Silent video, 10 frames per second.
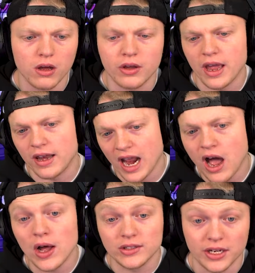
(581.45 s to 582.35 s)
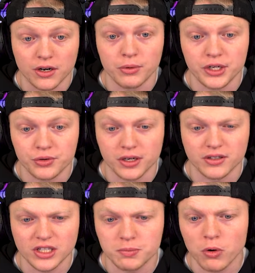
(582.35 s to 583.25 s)
Okay, now I'll take a retrig,
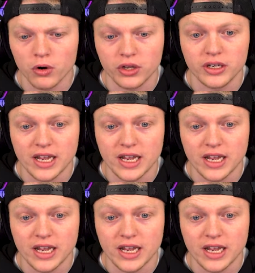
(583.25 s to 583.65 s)
because this board could